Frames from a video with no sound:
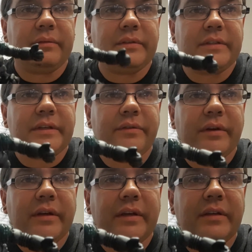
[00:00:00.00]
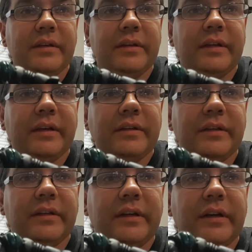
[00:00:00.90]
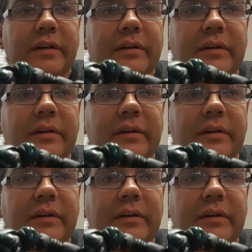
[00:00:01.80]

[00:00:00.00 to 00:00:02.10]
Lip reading: see if we can get you in there.